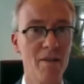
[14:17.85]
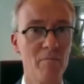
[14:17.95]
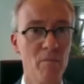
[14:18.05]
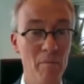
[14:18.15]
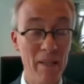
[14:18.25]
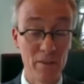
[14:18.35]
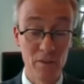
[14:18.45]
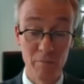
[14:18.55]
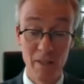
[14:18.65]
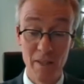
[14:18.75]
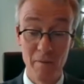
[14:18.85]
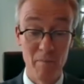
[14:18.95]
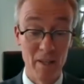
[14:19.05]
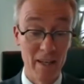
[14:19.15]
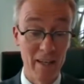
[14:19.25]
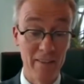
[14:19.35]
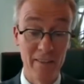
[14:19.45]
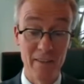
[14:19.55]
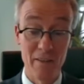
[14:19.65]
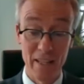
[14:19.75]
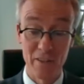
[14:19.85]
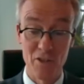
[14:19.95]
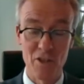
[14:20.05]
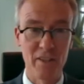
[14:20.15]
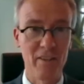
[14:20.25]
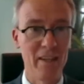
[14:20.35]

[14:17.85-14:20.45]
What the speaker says: momentum behind that agenda.